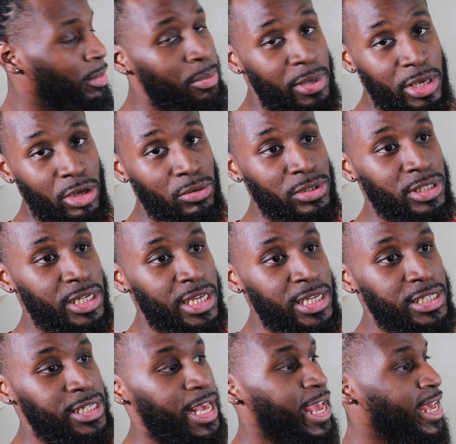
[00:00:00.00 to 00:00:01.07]
gonna be using
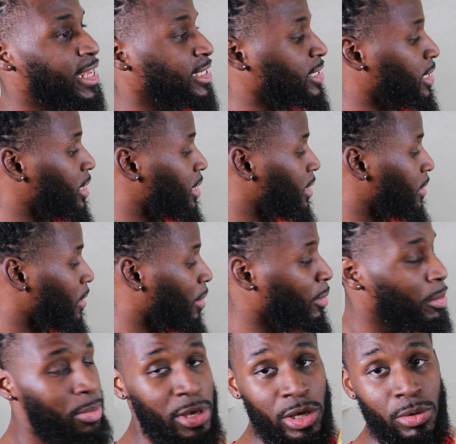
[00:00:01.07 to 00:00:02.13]
these as I'm
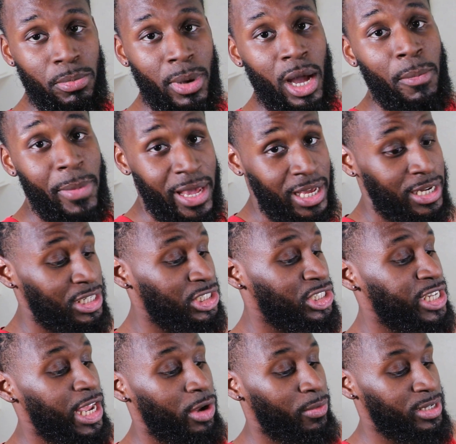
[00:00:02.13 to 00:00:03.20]
gonna be making a
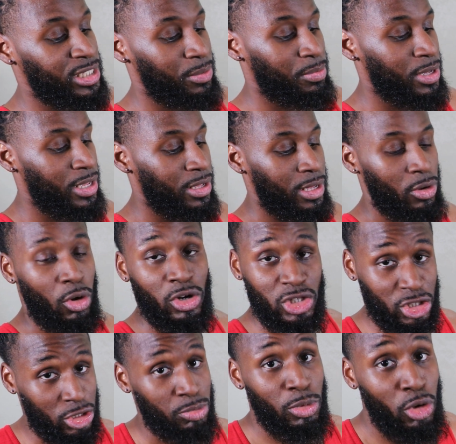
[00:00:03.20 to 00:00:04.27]
shake recipe or a
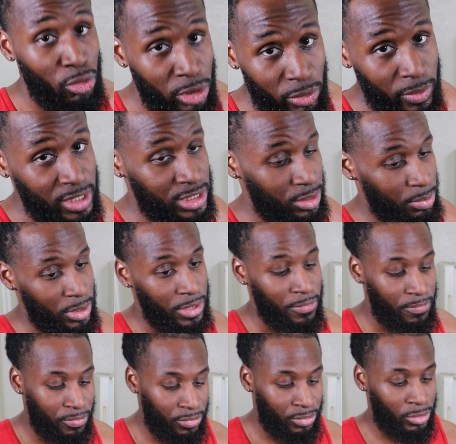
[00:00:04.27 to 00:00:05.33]
smoothie recipe.
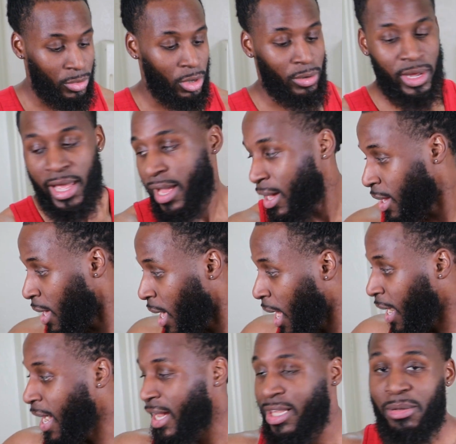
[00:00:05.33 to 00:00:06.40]
Okay, I
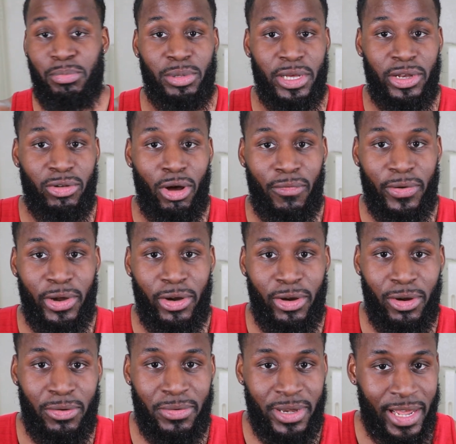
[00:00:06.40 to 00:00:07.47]
got the blender over
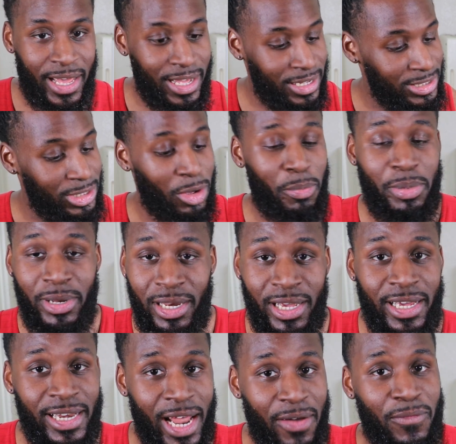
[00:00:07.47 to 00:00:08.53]
here on deck, so be
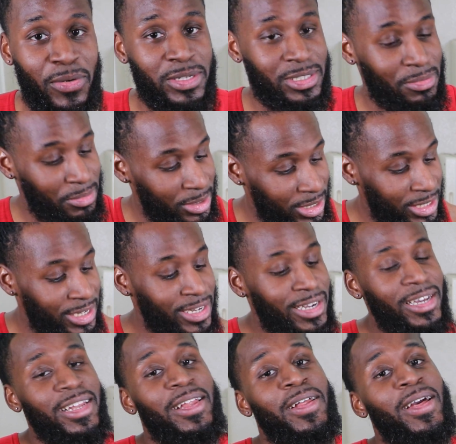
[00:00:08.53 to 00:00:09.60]
looking out for some
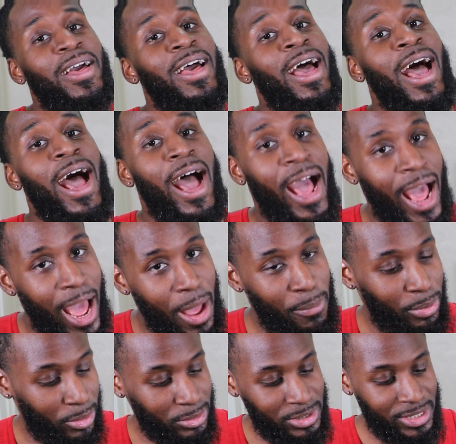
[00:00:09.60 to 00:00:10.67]
good, high
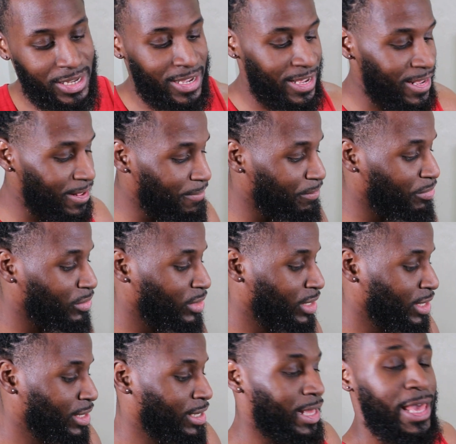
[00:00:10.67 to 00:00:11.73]
protein,
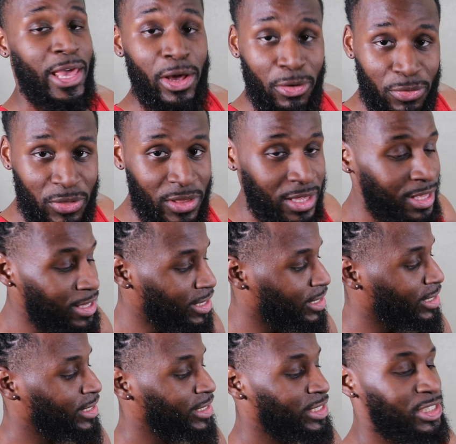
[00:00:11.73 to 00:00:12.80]
healthy
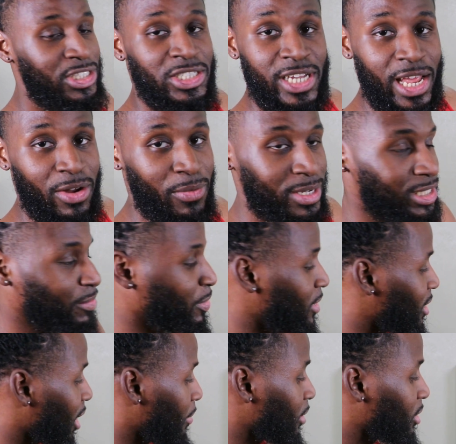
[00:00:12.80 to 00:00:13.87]
shake
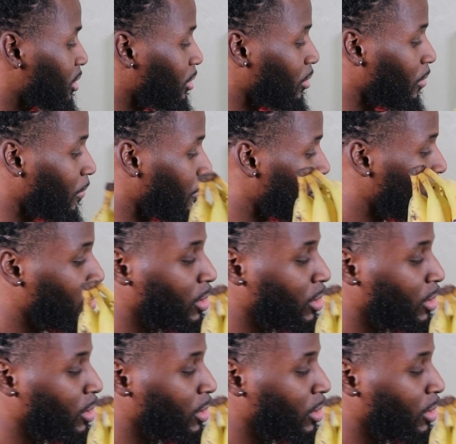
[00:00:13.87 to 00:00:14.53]
recipes coming soon.